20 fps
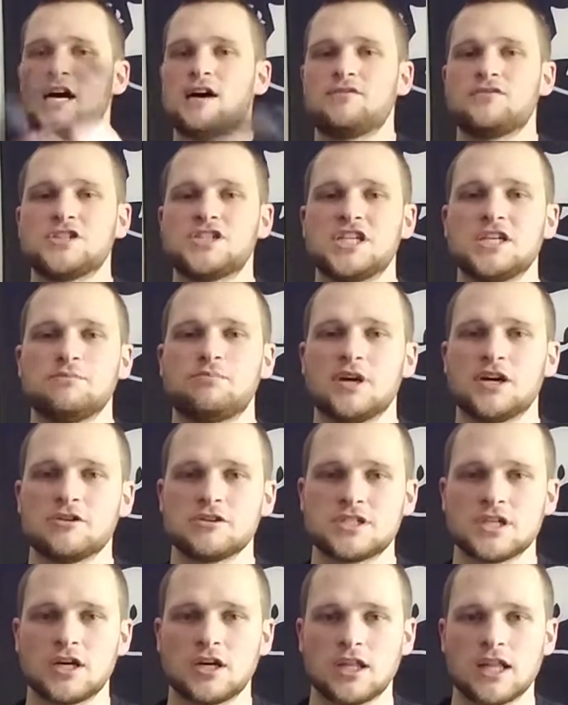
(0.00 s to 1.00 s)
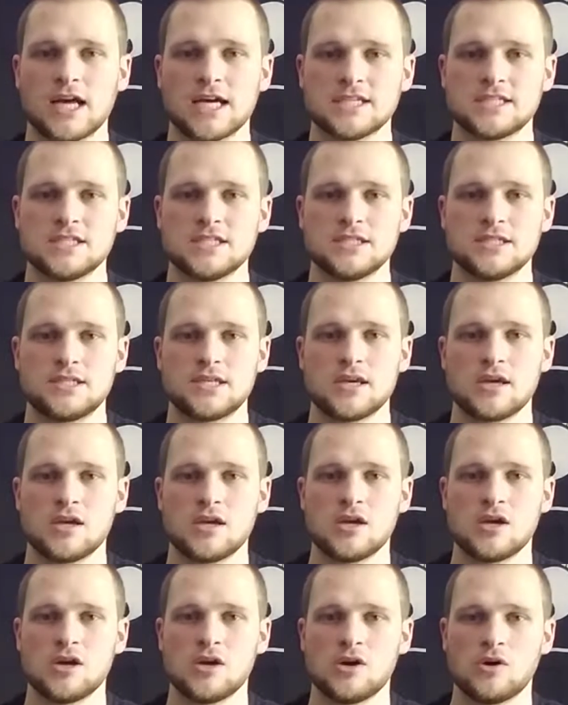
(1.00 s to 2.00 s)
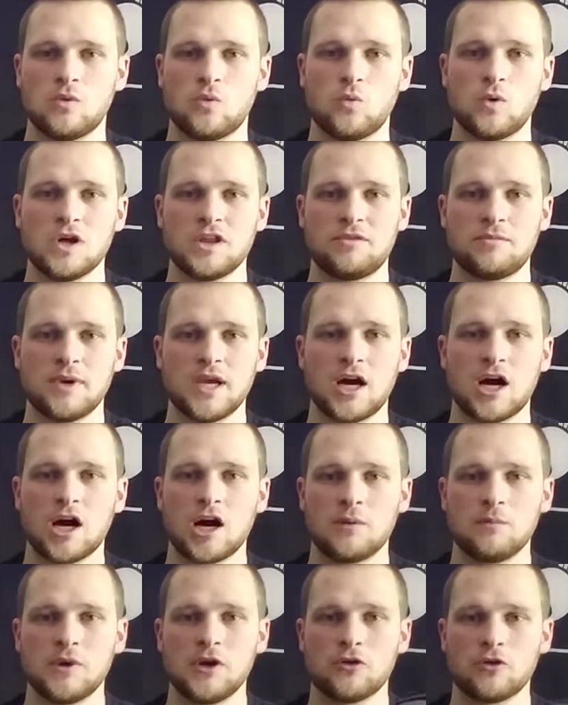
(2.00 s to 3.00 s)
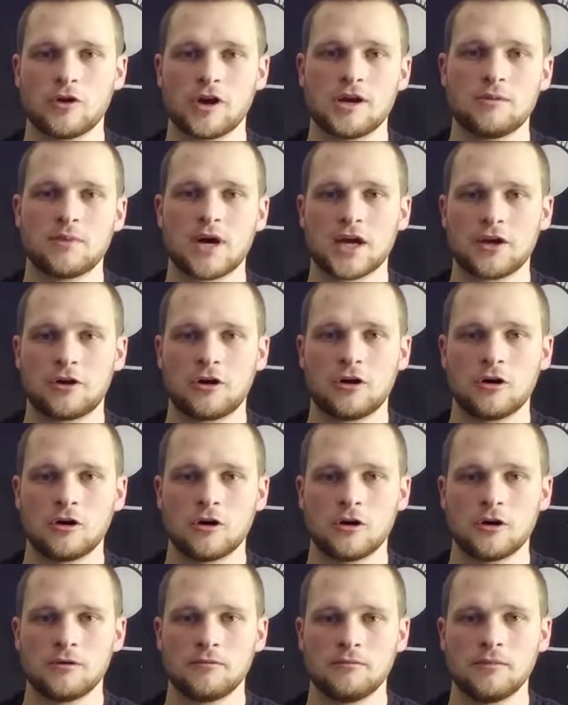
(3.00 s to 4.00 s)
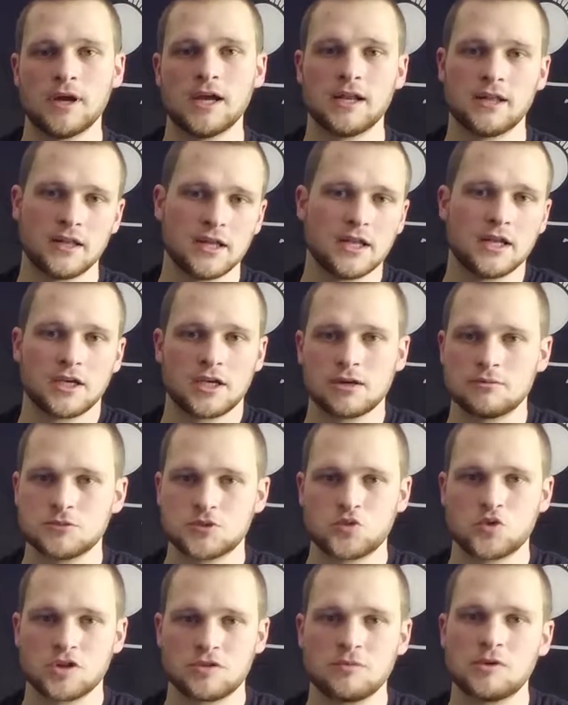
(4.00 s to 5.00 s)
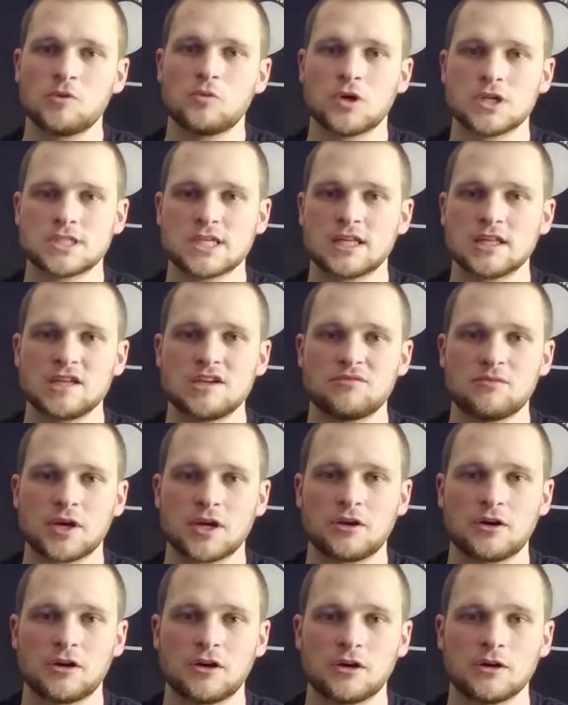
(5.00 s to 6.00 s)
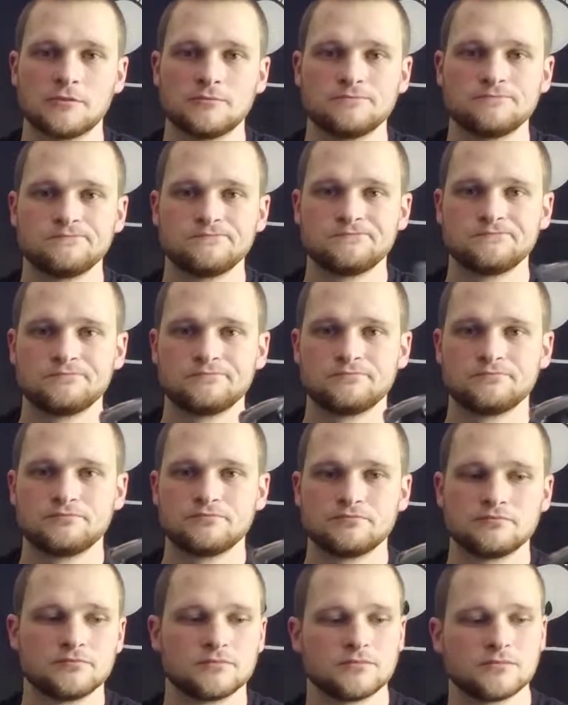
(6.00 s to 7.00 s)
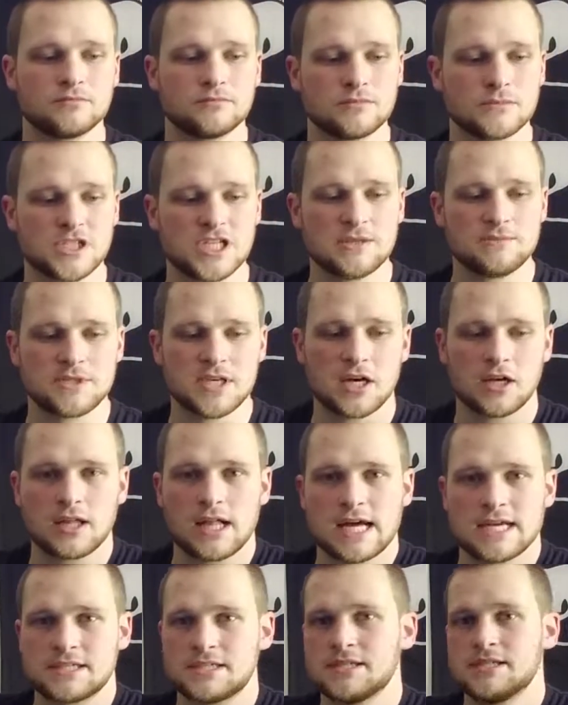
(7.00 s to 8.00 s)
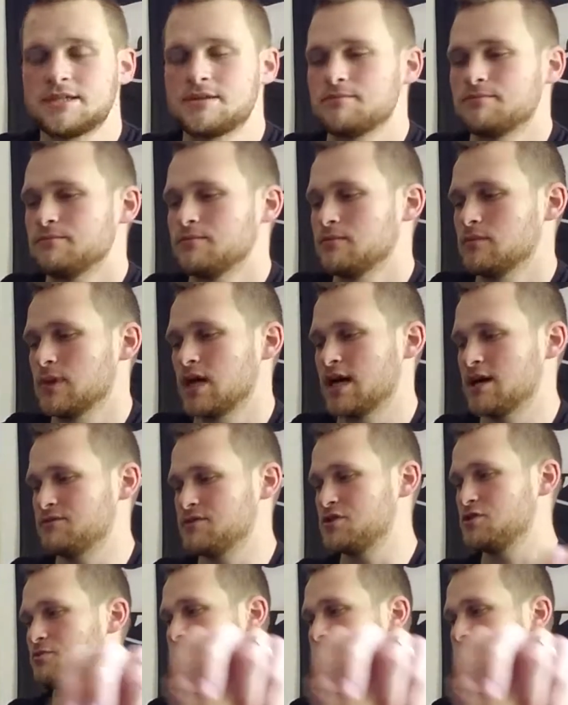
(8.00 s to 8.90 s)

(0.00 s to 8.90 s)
have a cheap pair of sunglasses with me, on me, or in my car, and then it comes with me once I leave my car. Cheap sunglasses. I have